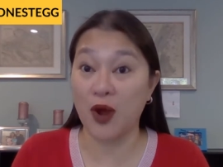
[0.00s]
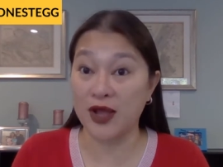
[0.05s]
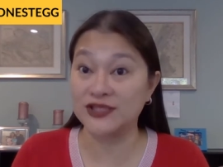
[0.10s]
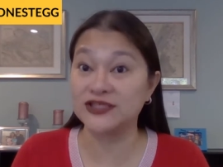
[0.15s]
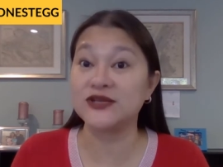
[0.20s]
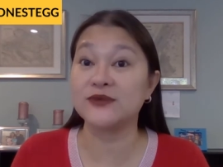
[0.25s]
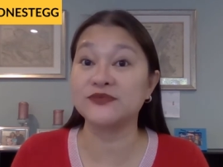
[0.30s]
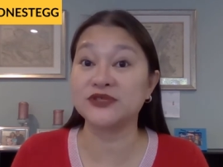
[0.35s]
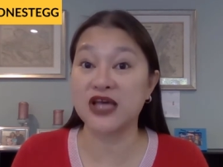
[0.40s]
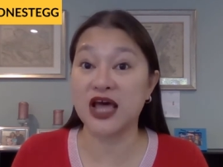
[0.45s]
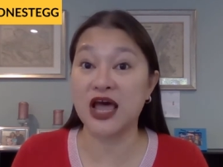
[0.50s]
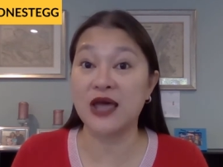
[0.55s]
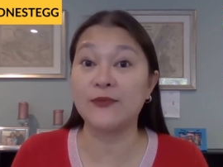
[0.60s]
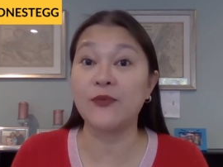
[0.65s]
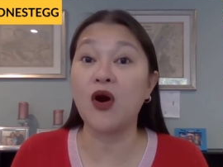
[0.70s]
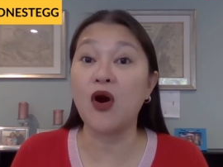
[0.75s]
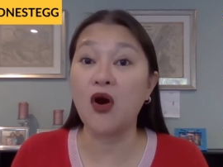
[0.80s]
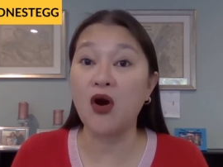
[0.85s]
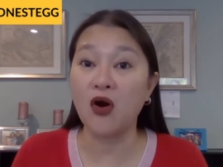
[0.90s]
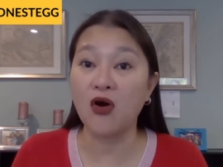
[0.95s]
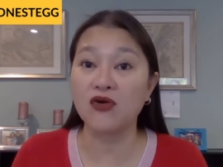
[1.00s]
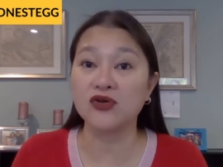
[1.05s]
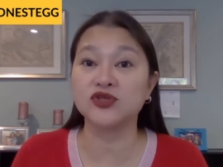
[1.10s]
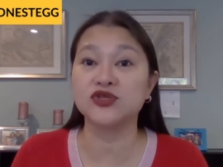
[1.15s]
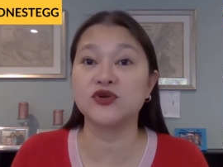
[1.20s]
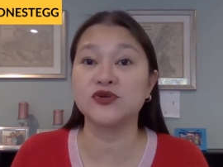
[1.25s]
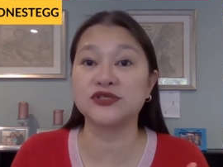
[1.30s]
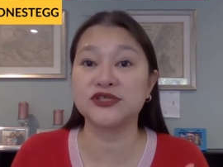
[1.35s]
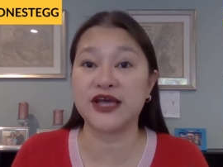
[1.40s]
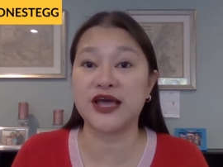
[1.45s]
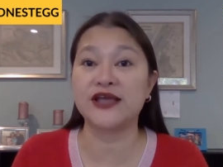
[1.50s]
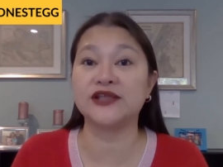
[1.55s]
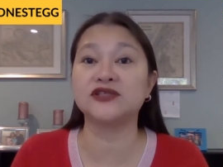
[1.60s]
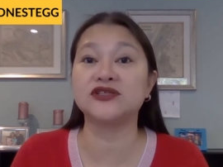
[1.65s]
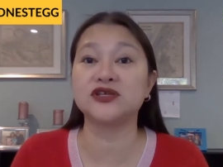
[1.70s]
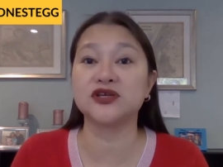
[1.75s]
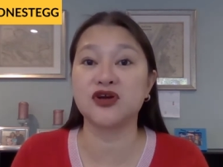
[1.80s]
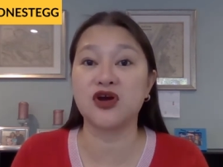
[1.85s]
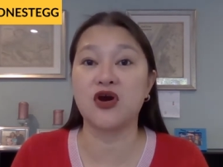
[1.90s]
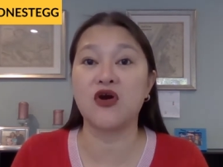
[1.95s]
quite some time also
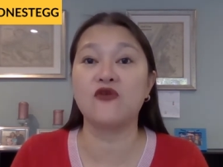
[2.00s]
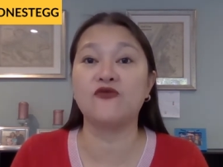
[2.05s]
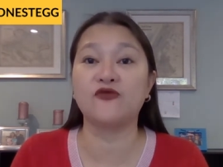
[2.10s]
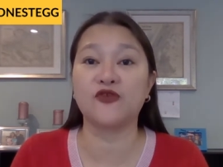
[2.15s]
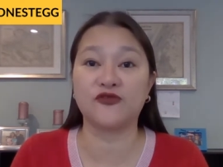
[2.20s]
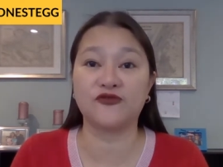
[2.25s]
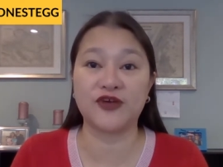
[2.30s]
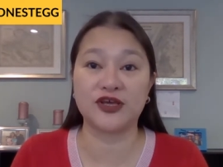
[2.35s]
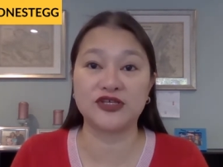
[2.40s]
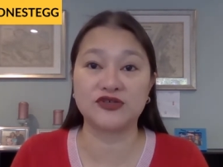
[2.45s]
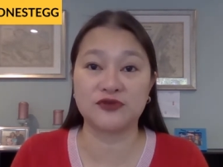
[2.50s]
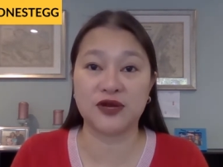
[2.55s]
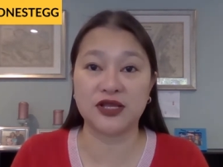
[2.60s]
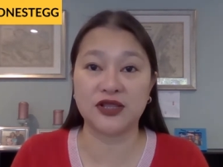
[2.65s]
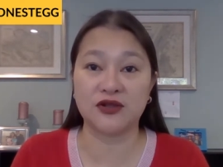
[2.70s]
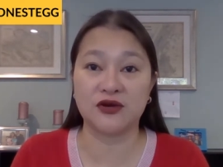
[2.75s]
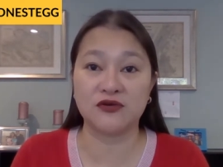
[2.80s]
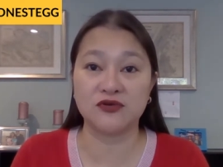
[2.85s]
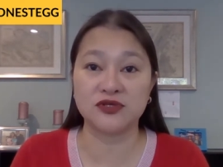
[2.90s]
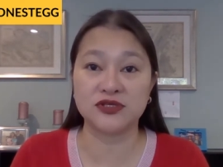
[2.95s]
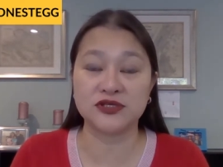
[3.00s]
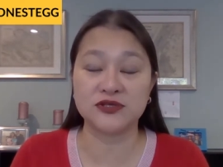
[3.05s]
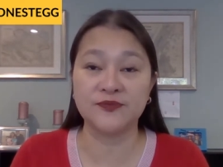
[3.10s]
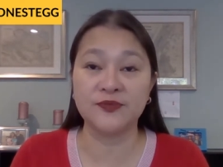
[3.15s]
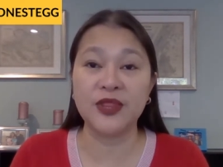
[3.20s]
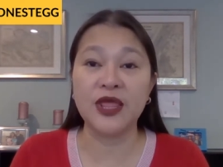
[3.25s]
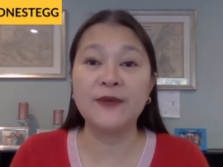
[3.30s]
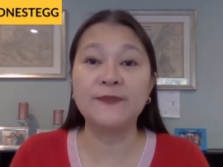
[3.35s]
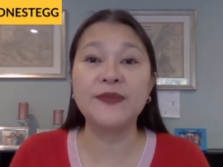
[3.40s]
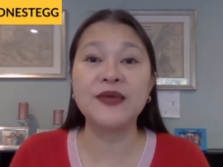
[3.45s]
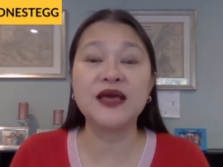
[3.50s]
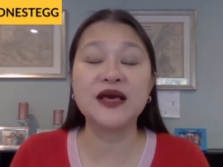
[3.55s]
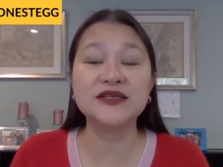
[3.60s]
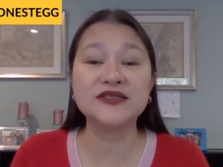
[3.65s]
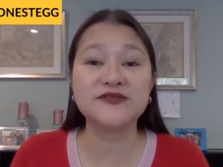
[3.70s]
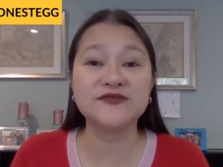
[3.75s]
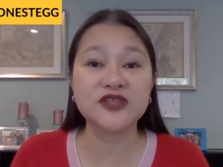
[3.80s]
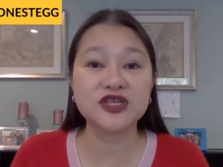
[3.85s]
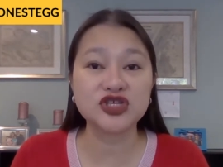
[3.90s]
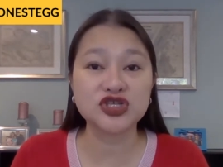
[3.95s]
tend to go for fixed rate loans
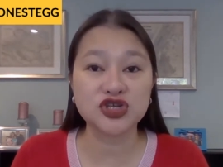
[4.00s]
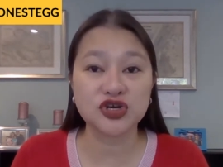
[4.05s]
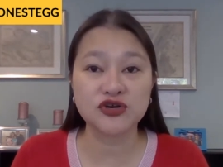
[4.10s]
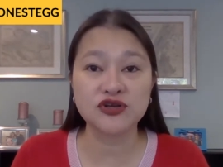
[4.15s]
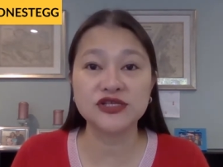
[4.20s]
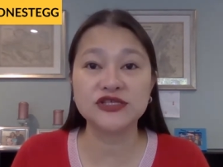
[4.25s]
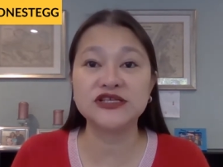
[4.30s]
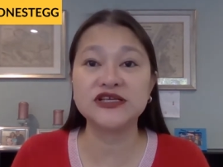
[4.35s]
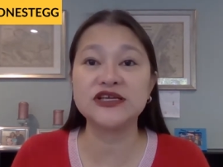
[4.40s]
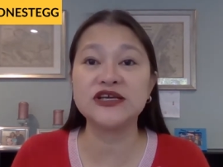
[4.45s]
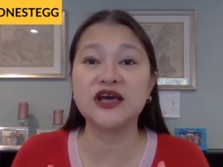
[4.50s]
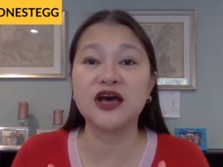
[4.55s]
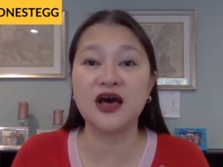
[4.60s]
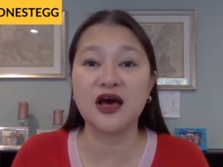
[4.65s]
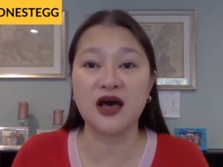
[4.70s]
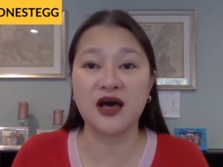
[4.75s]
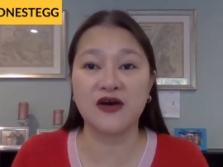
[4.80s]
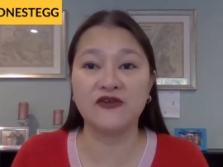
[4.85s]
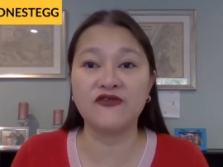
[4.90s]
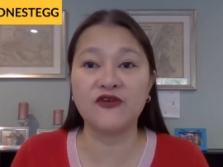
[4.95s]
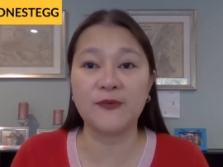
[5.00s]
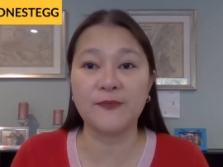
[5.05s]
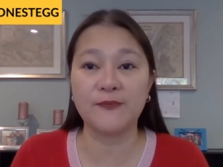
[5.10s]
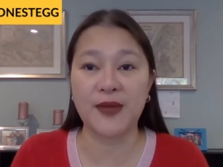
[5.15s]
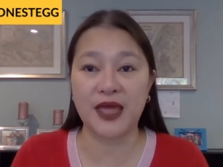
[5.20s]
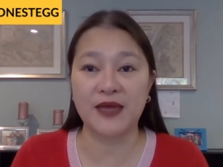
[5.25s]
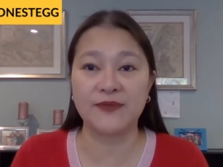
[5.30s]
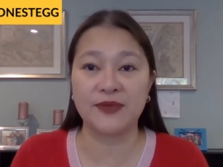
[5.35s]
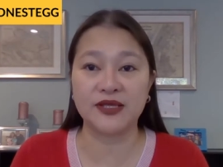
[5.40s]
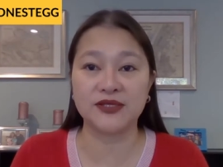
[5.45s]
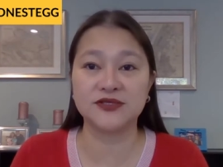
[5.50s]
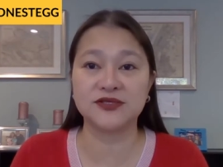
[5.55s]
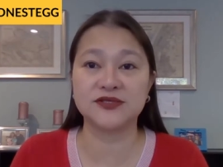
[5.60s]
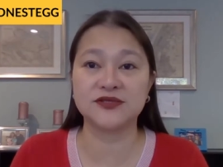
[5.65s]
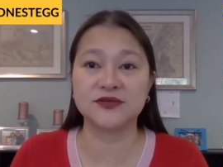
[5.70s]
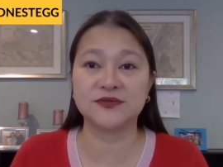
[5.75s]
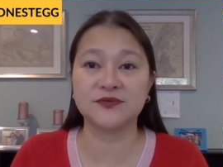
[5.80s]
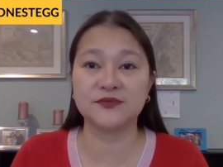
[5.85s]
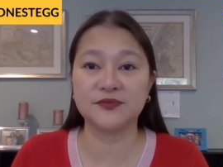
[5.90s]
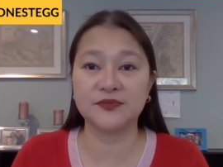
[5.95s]
because of the certainty of
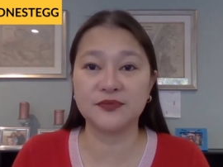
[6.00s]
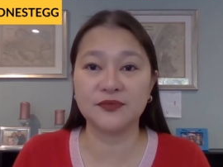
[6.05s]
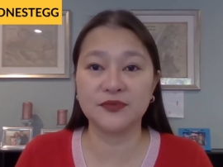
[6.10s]
payments.